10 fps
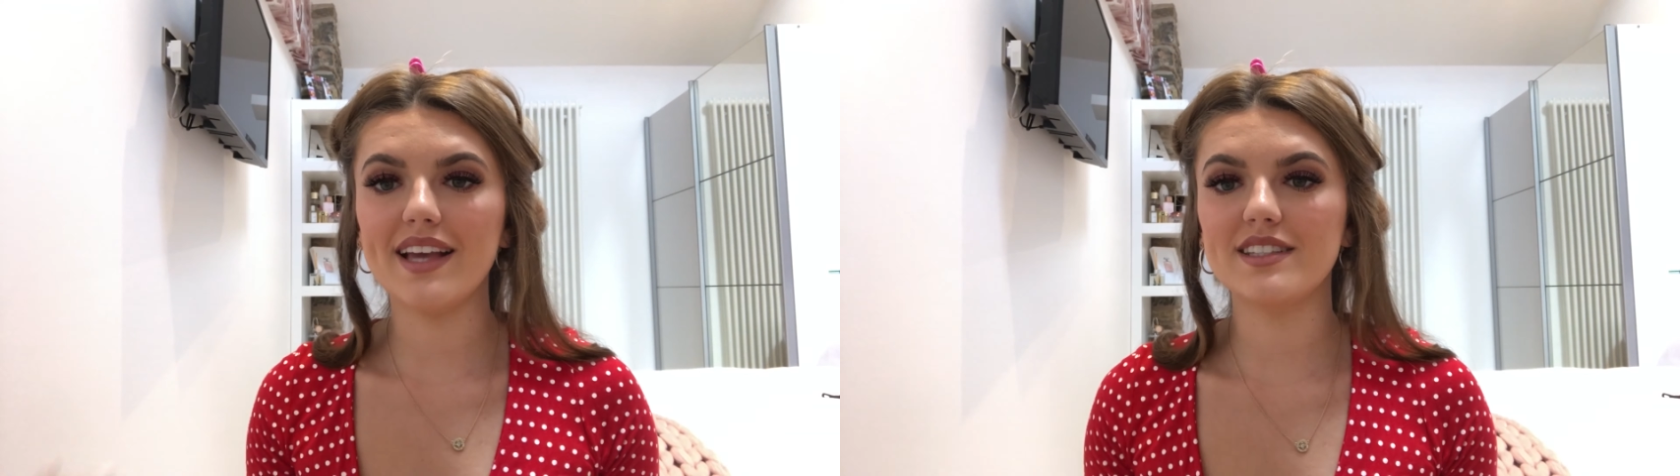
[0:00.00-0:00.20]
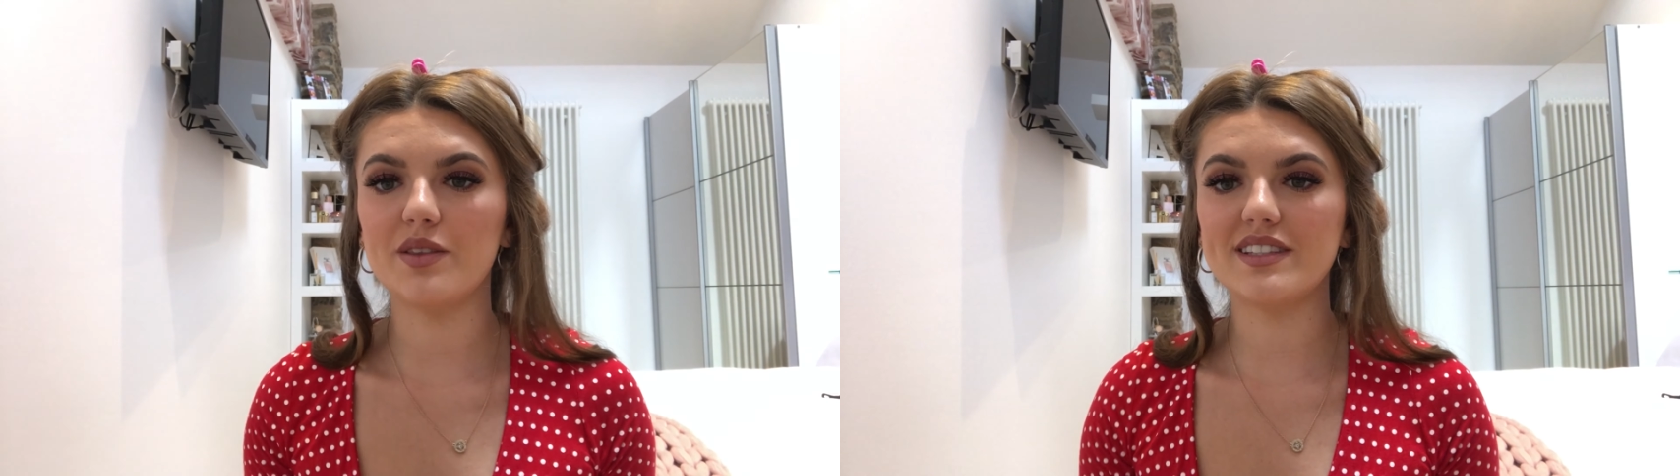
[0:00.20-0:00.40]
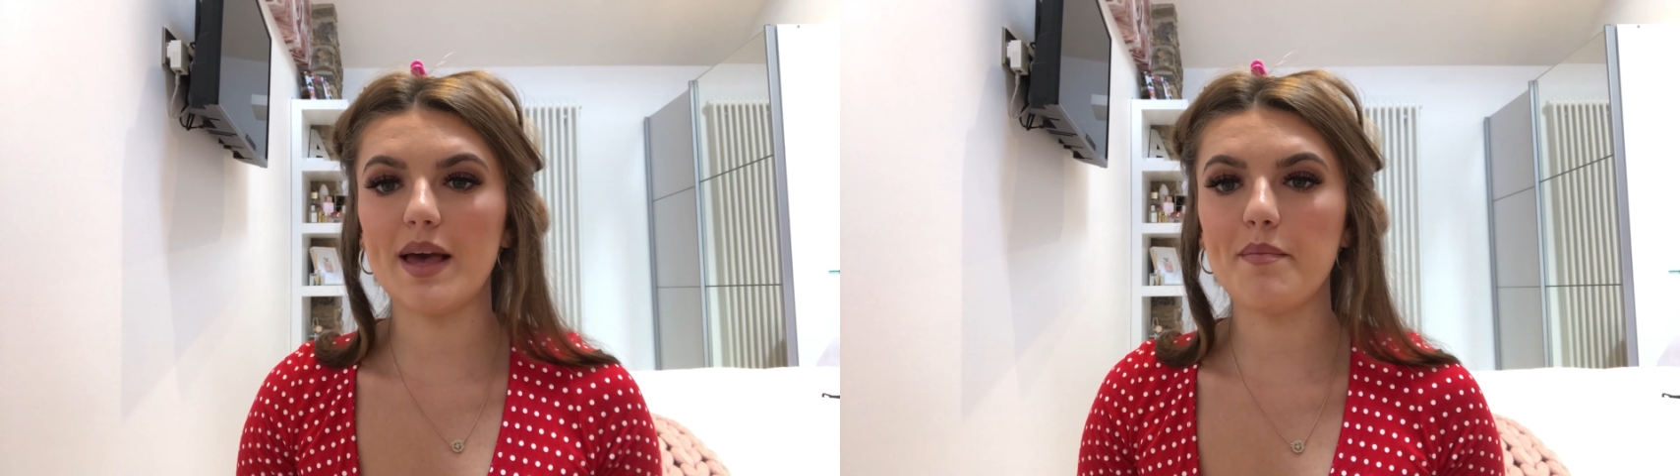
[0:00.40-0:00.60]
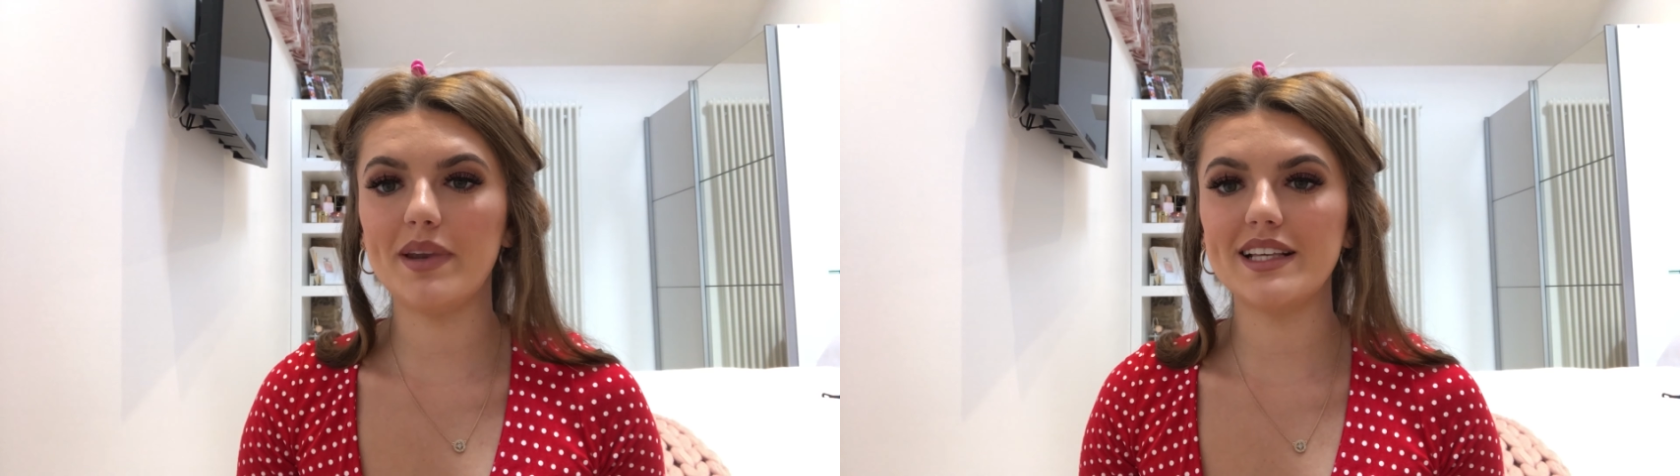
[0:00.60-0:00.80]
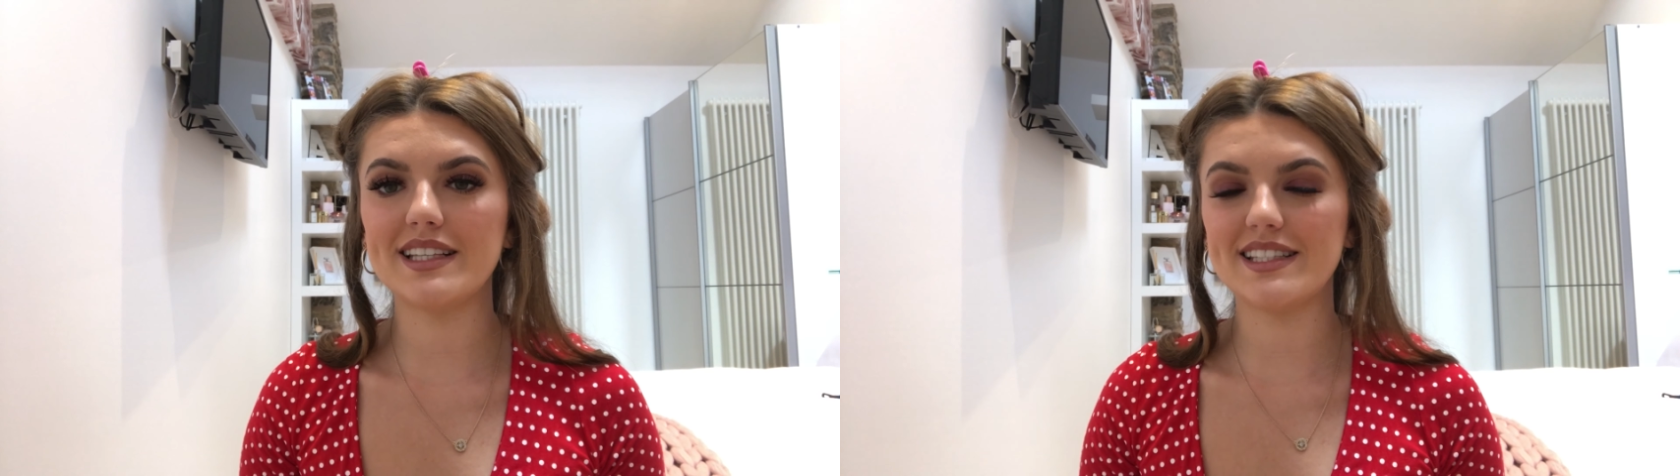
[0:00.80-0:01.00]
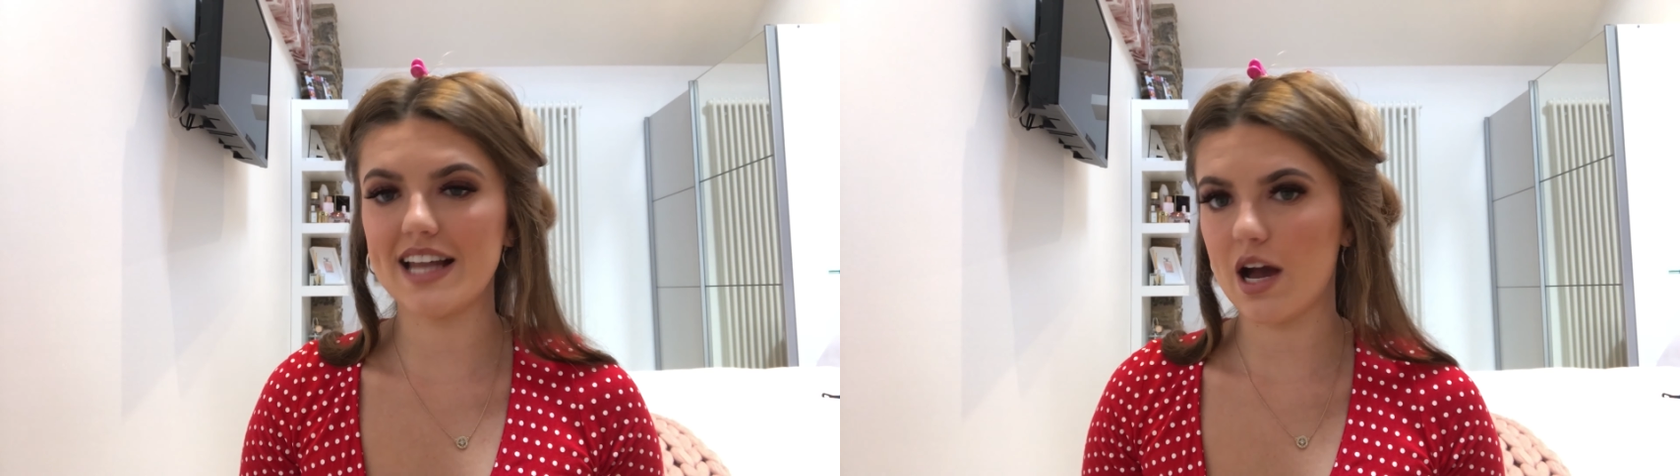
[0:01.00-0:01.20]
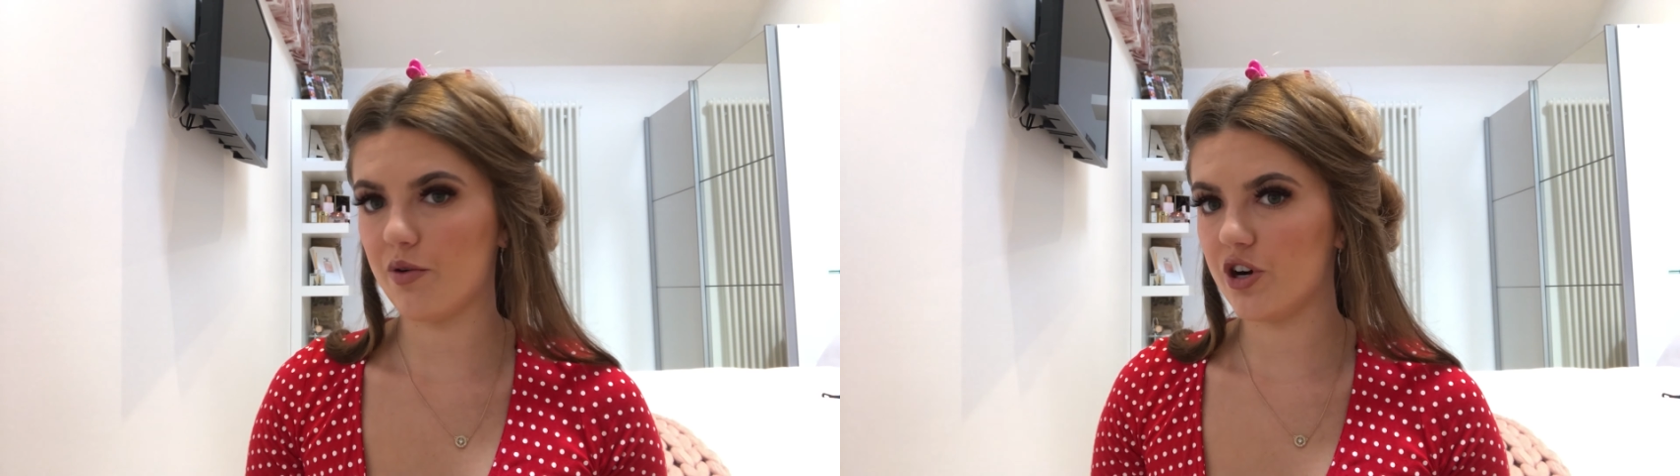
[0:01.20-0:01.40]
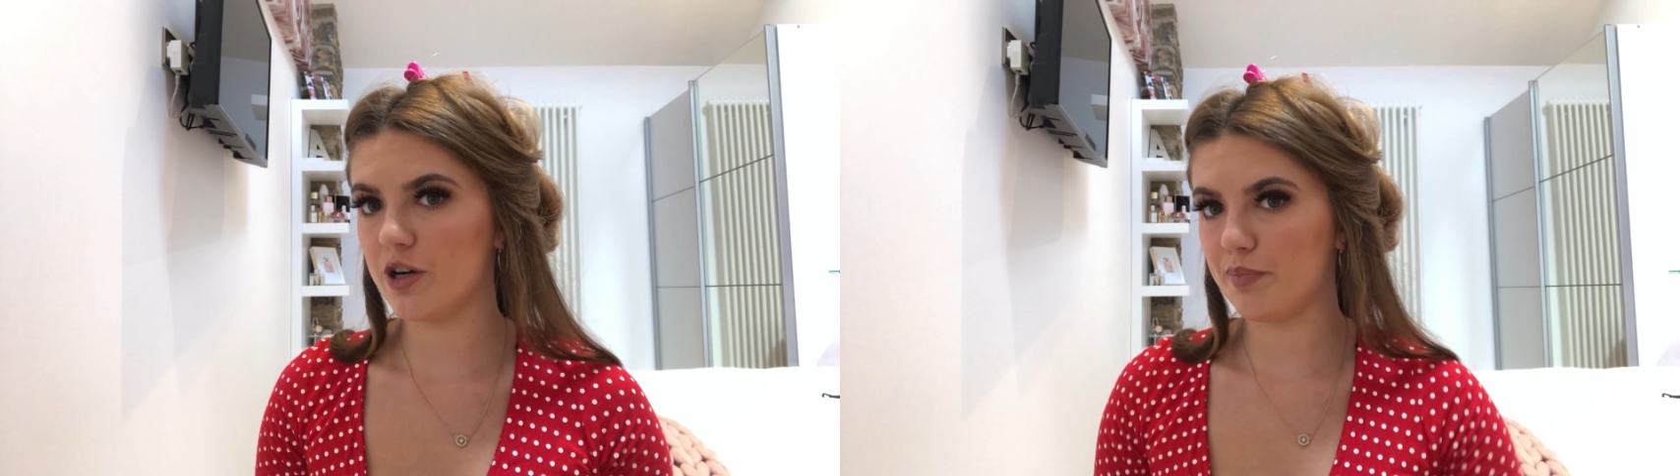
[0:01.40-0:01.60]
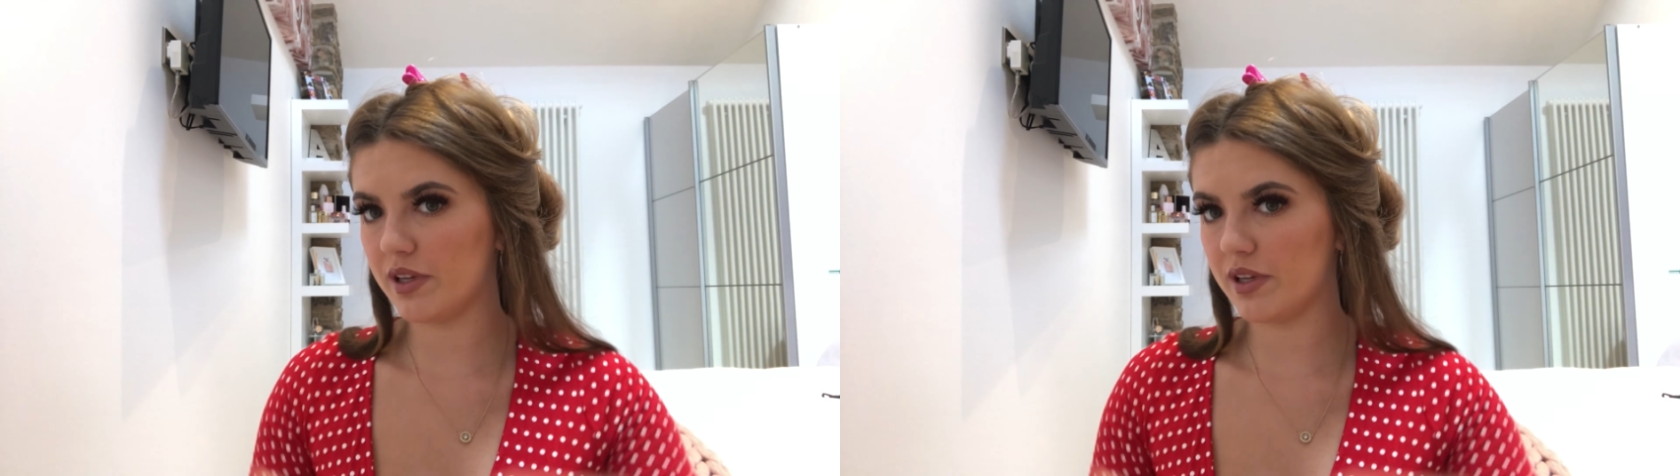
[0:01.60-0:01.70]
so the 10 minutes is now up.